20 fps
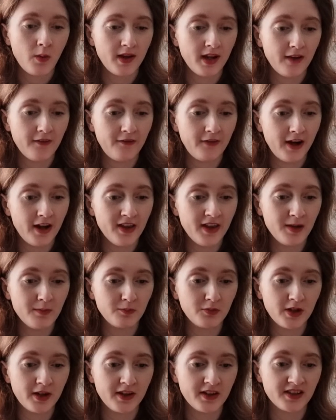When her father
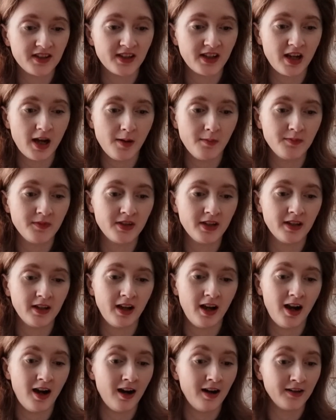and brother succumb to the
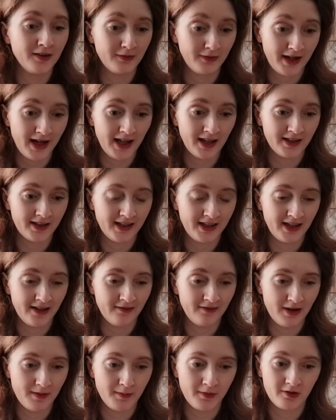hard reality
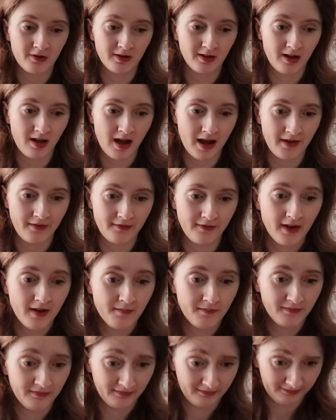of immigrant life
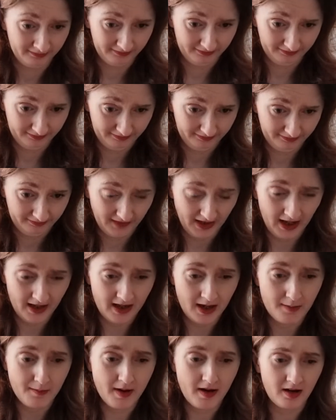
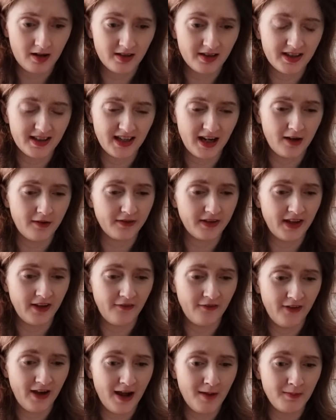in the American South,
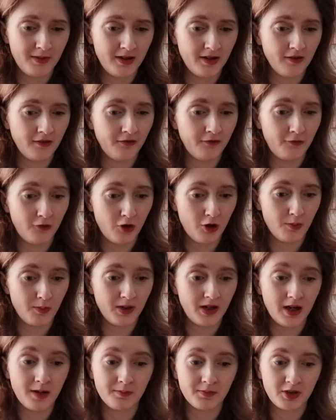their family of 4
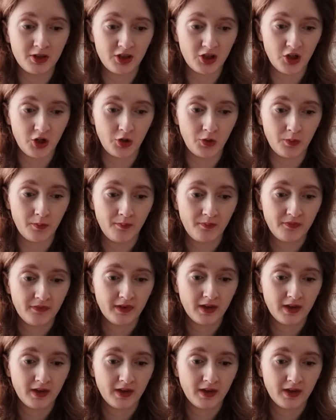becomes 2.